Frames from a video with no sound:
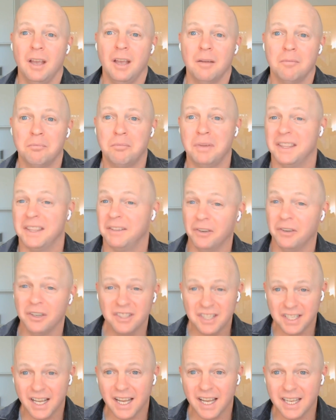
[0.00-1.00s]
But the
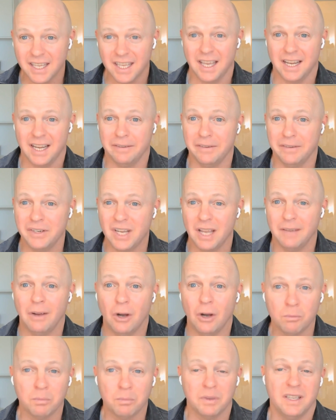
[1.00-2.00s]
first thing I get every time I
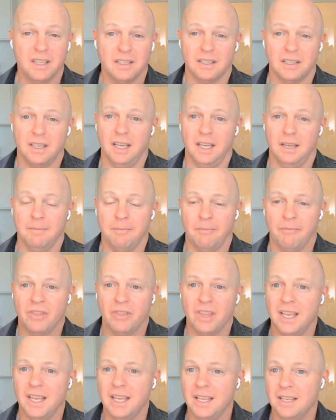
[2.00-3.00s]
open this game
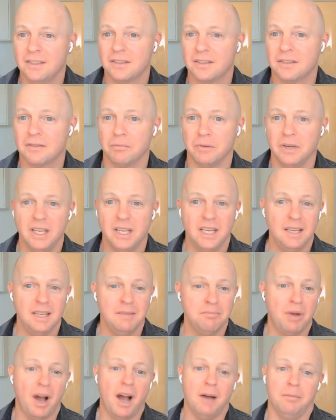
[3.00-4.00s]
is 3
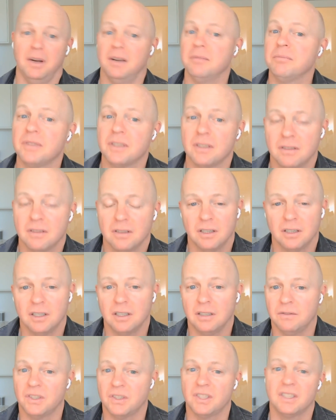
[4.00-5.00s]
pop-ups. So
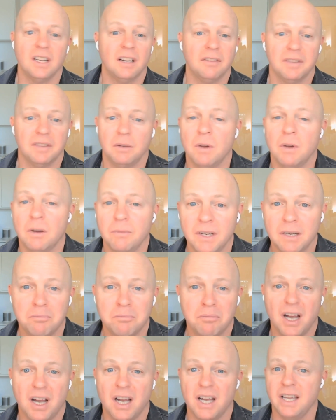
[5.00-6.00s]
stuff they want me to
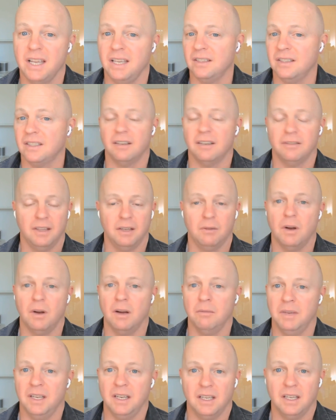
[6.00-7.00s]
buy, stuff they want
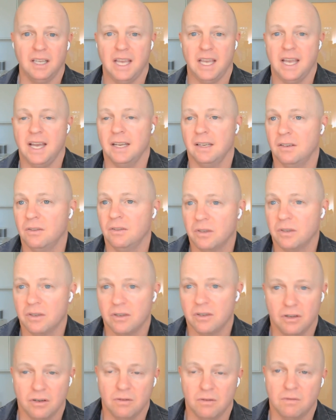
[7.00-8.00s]
me to get or
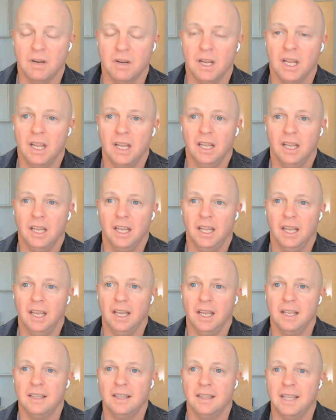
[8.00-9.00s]
do.
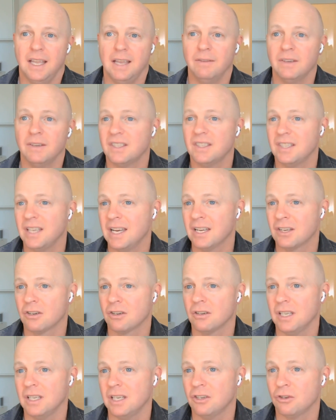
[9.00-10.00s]
And they have
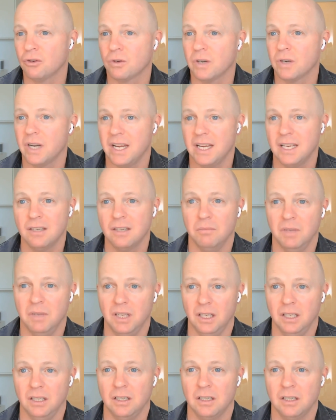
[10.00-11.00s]
essentially trained
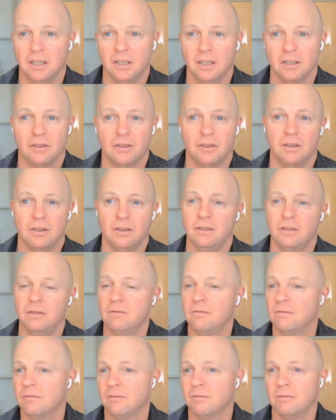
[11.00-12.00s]
me to
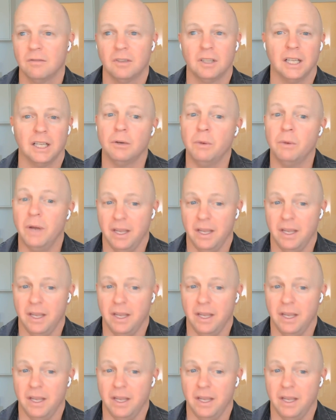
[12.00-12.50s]
click away